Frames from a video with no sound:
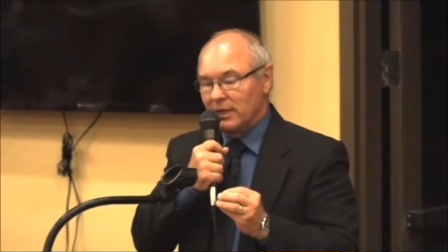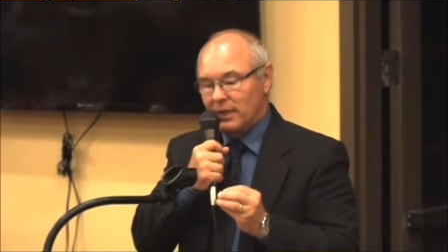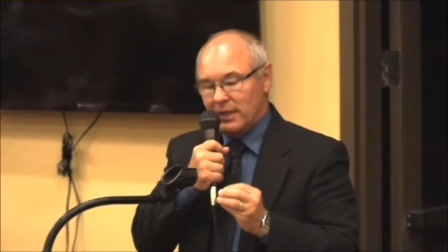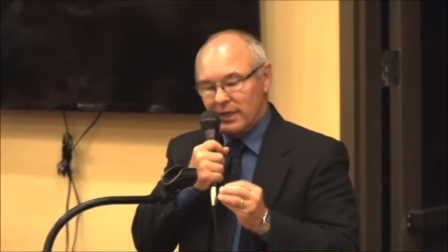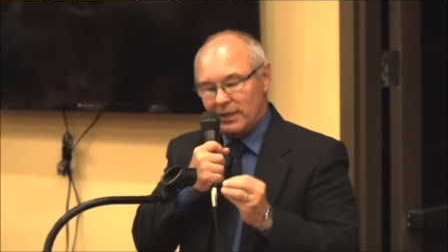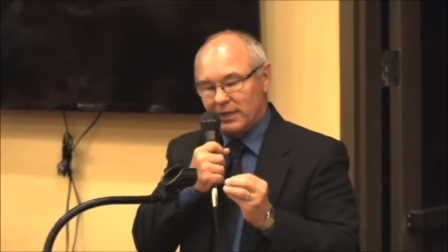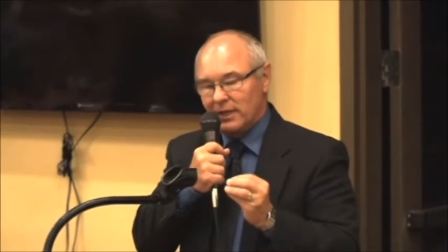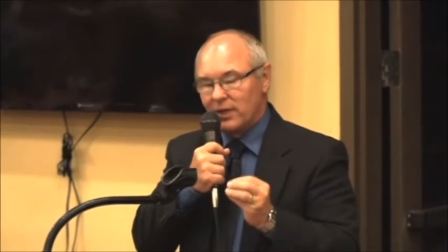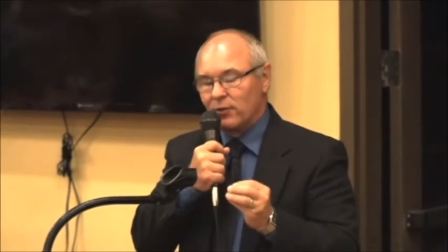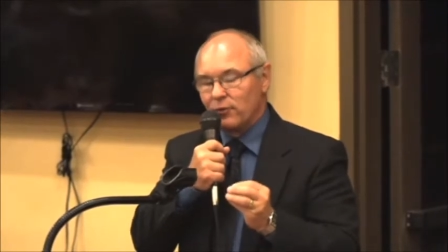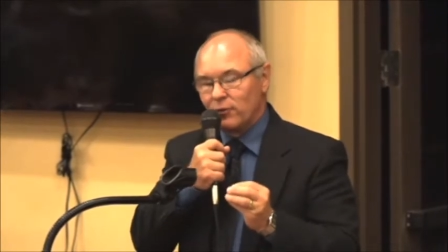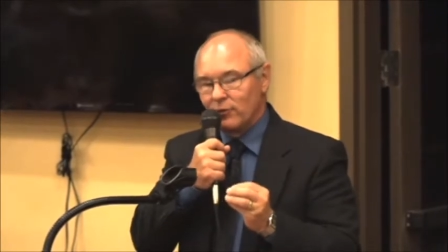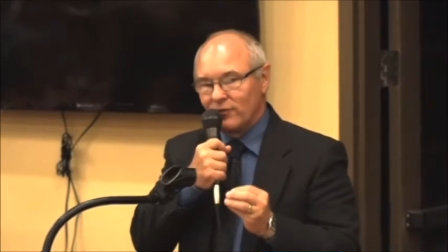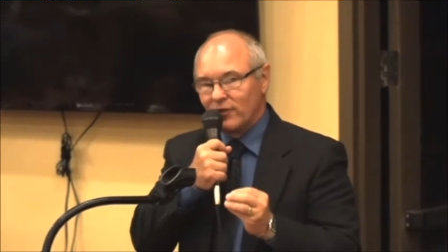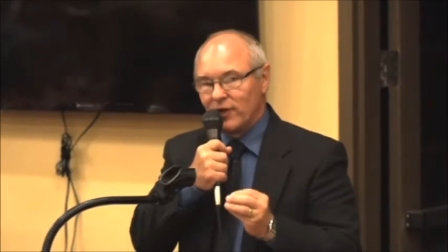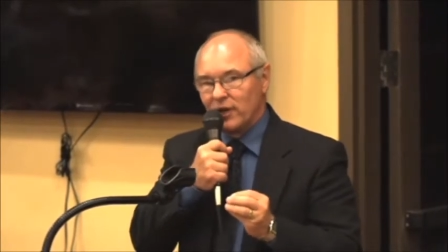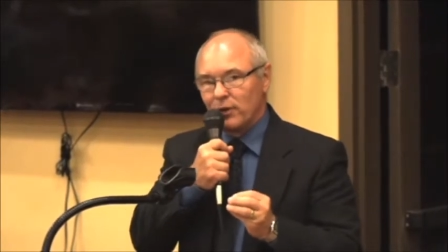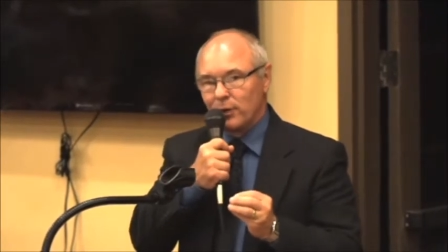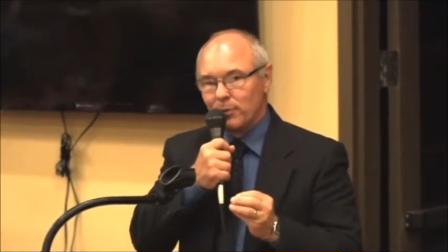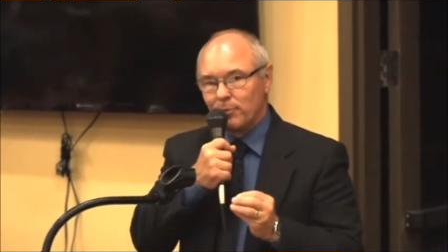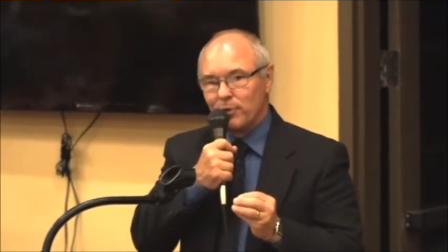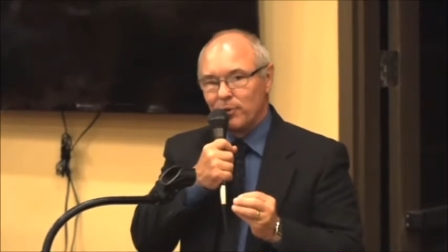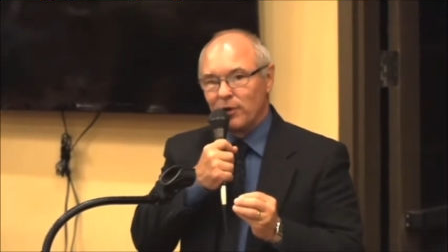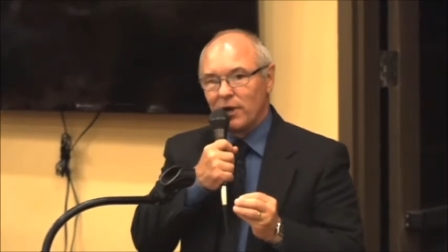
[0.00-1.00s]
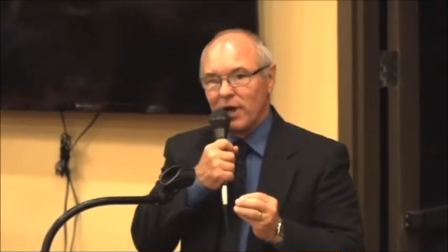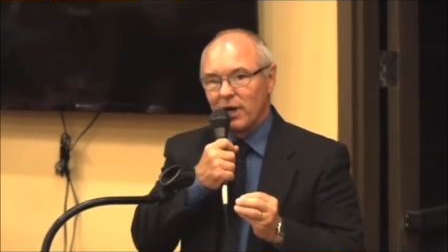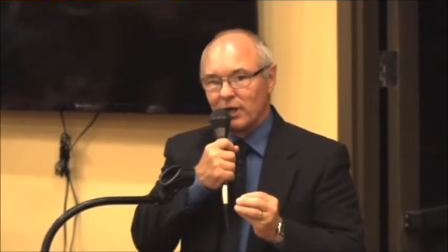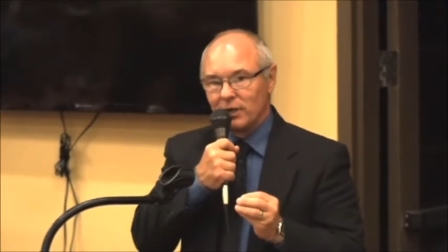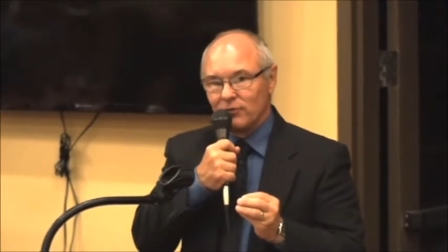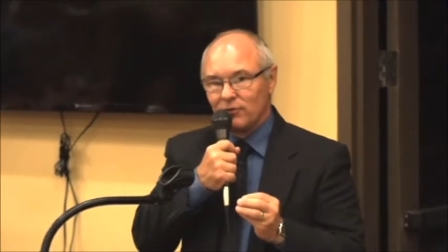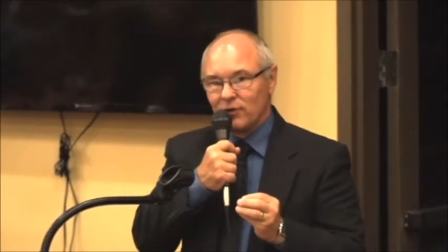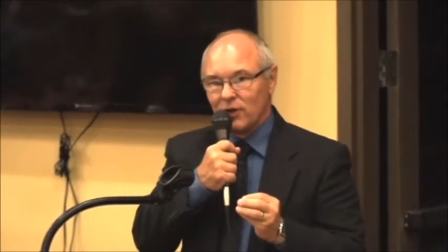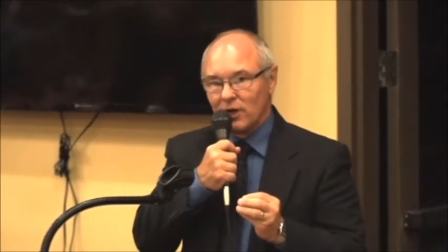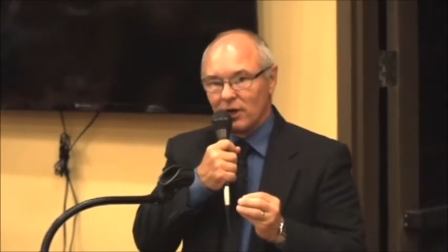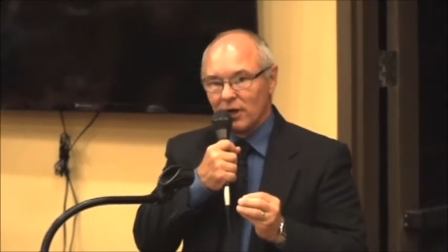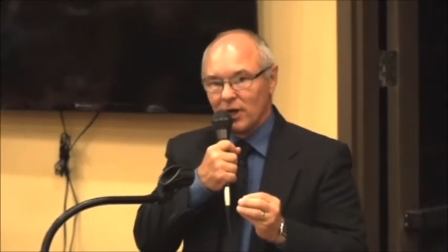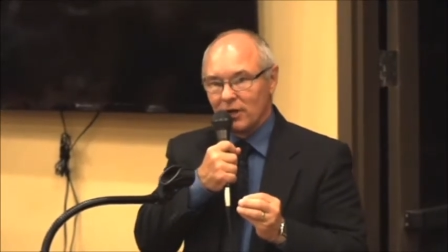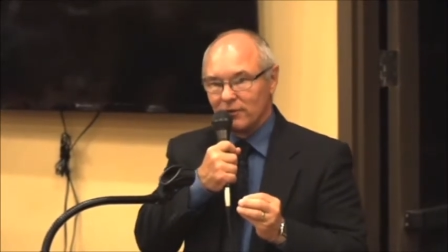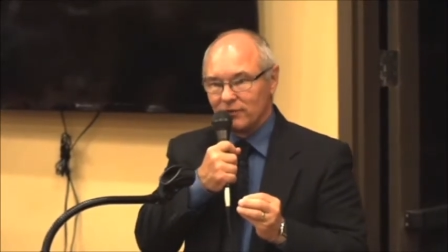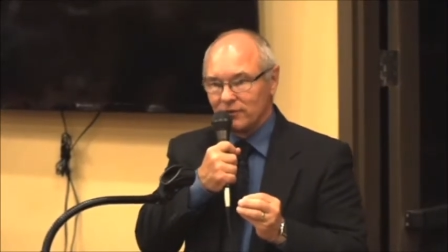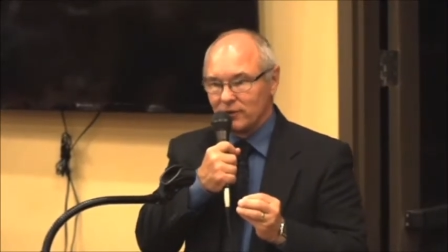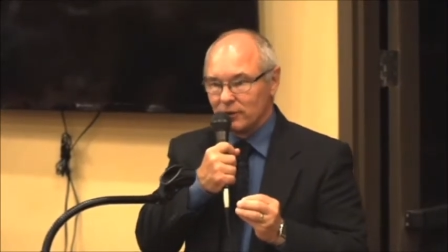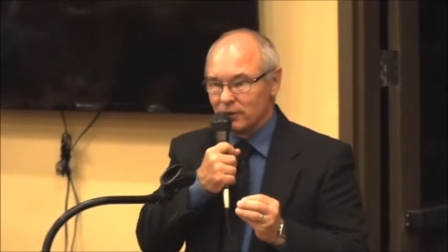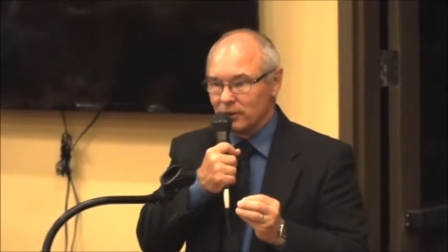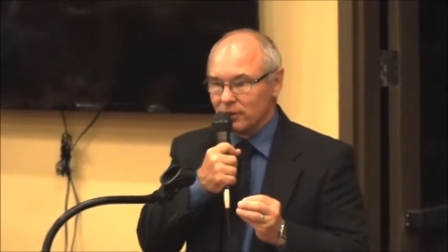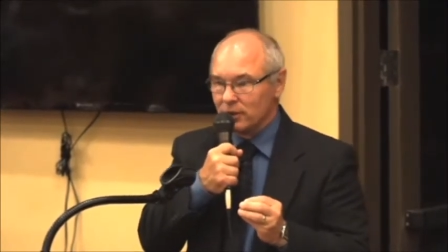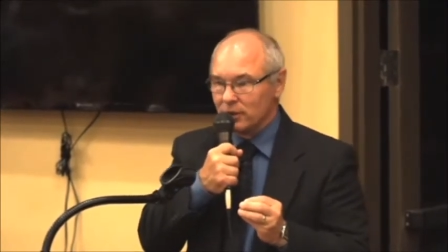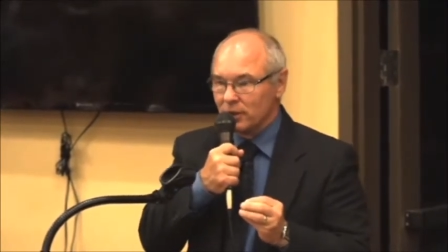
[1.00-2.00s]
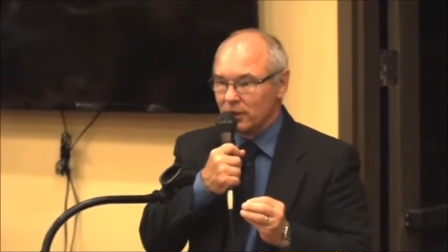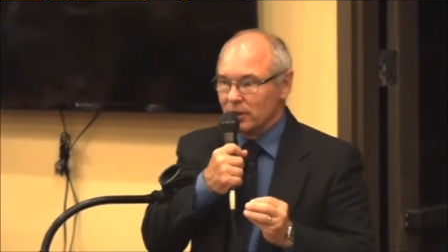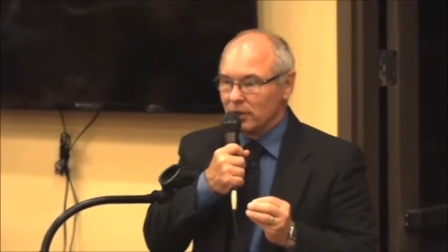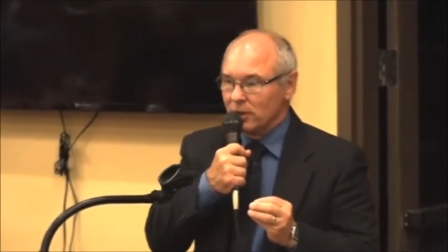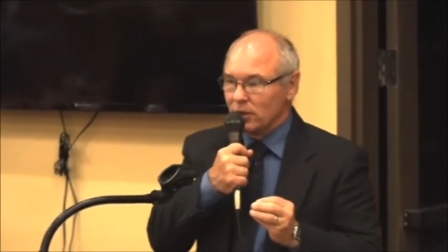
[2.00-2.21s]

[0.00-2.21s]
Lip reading: and they were very proud of our officers.